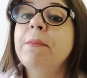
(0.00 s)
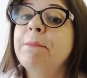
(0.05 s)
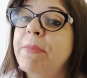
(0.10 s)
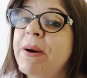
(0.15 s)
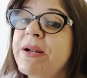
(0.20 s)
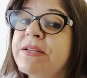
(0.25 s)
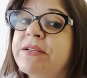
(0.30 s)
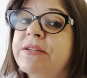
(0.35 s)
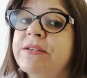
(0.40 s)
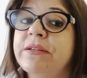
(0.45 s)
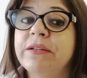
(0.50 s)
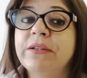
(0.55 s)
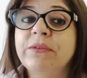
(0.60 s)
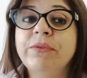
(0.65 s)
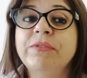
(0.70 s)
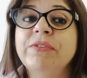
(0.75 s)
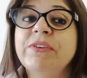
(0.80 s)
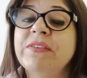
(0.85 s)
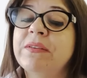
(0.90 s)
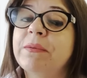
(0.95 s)
But
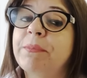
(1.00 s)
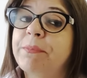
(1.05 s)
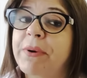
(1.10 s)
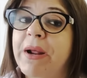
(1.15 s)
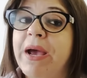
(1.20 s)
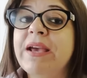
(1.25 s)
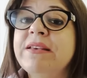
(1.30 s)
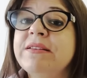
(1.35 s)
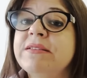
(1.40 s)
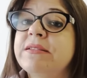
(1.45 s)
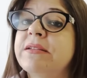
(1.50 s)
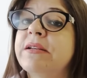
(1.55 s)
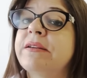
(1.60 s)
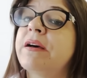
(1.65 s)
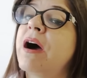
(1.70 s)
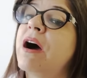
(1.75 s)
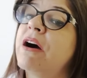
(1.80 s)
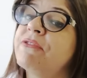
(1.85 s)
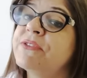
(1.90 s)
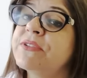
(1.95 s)
we were surprised that
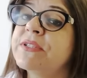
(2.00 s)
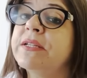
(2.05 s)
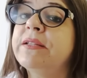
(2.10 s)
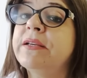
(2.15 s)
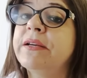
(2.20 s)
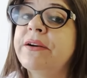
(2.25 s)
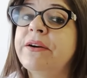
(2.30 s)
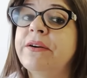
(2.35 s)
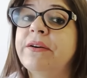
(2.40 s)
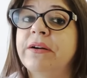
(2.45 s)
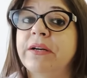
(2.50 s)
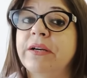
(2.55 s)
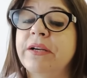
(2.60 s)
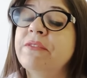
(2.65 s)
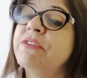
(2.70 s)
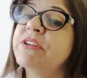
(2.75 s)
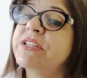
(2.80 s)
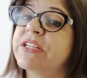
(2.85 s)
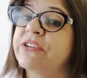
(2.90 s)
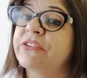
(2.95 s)
after their
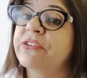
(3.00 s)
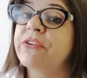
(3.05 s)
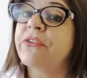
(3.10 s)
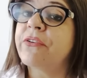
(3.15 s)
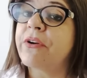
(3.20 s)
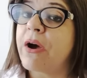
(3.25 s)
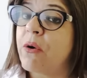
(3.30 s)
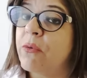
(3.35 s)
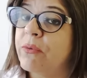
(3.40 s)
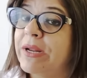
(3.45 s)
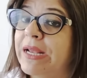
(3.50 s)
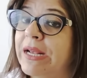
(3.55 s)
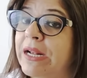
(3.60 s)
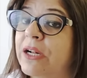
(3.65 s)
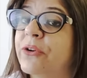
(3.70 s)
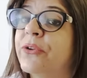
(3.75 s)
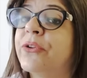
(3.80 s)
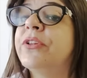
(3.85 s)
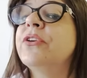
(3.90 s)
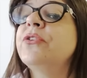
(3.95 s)
invitation round
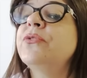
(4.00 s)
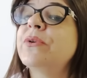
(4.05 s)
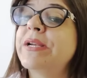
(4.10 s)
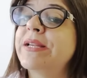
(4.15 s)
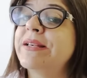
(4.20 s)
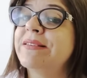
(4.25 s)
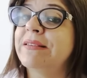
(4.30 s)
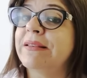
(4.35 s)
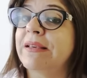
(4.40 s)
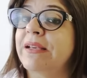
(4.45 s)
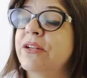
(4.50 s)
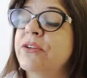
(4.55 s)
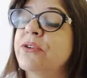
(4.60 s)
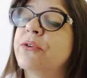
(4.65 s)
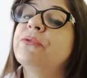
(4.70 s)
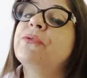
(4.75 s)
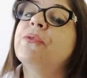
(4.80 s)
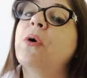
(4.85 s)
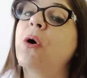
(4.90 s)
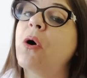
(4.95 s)
held on the 22nd
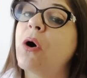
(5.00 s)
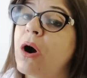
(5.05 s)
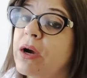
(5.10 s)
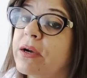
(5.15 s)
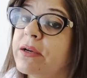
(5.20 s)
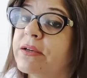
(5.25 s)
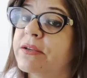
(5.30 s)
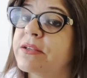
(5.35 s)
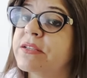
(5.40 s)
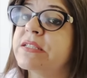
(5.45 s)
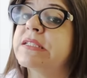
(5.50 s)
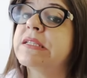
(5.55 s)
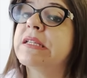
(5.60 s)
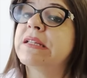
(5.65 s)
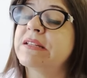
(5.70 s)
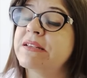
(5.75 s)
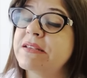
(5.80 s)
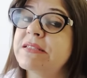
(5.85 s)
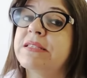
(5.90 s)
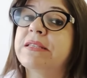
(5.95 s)
of
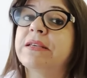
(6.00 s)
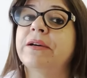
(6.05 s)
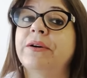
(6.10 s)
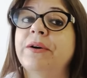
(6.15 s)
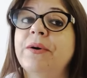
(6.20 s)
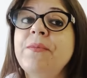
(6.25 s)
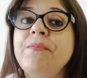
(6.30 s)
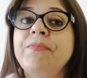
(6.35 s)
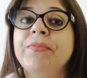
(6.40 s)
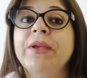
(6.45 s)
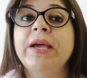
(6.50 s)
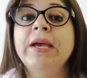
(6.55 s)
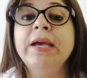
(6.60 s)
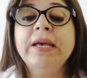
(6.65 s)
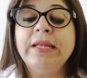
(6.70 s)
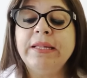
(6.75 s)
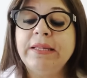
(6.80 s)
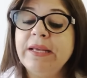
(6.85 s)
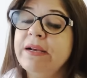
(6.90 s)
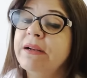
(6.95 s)
August this year,
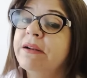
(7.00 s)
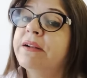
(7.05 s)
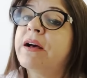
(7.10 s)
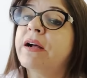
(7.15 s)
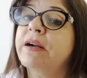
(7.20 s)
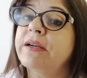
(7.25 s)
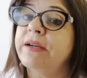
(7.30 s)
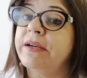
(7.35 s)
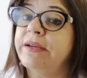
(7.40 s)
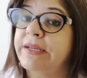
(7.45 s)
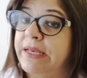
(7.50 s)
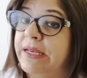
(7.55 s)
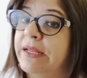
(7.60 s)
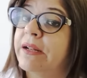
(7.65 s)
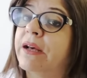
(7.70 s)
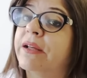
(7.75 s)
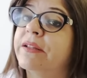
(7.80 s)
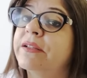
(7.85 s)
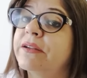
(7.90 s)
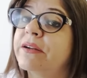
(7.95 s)
they conducted
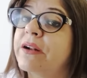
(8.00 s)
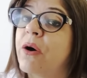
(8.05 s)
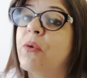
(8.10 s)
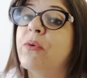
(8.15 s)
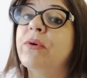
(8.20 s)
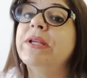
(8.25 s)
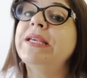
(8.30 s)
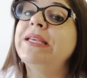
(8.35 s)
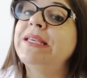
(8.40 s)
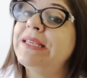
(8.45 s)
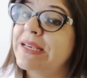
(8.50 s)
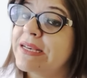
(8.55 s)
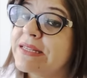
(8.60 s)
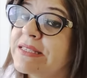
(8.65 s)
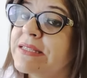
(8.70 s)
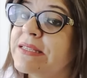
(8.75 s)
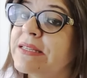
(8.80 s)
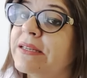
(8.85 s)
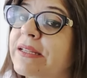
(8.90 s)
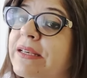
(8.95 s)
another round
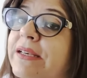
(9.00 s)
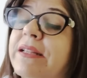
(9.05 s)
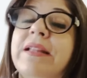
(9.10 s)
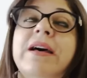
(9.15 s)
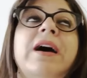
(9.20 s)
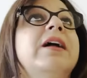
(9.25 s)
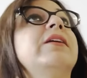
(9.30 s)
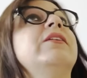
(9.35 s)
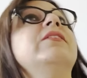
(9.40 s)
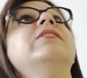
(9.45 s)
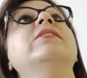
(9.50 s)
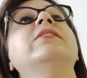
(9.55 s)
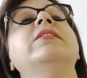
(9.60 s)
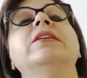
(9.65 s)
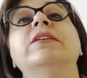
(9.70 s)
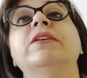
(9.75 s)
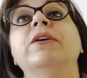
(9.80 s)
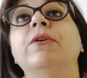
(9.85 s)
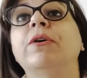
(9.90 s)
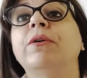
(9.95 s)
yesterday, that is
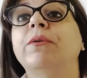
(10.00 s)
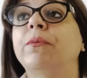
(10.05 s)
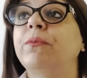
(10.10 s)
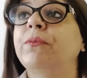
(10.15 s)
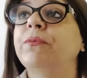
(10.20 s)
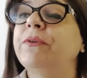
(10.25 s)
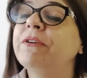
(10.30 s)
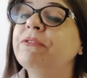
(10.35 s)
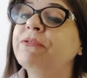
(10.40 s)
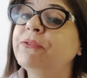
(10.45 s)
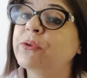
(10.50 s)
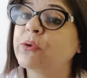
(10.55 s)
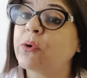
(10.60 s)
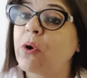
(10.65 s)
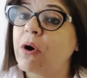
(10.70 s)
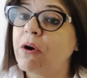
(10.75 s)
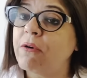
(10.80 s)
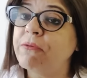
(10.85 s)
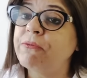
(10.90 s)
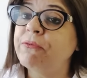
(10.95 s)
the 5th
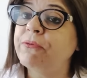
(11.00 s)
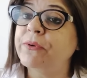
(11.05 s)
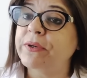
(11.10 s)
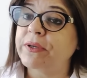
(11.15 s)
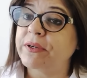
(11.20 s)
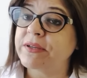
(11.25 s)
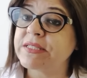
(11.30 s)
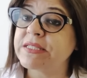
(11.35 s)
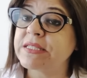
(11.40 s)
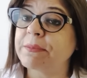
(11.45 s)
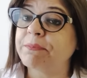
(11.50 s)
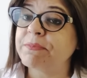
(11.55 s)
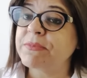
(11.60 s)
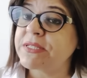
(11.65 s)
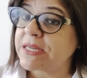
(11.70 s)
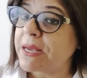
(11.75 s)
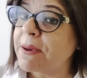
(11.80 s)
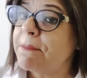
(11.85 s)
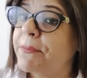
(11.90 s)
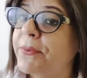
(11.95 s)
of
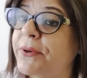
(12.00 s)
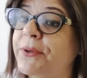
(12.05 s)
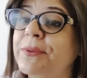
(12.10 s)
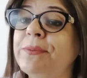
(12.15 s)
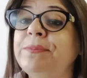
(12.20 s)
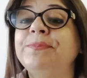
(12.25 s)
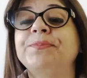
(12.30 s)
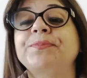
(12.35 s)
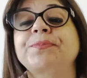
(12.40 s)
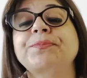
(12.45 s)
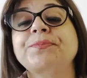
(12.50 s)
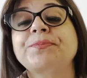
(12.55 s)
September,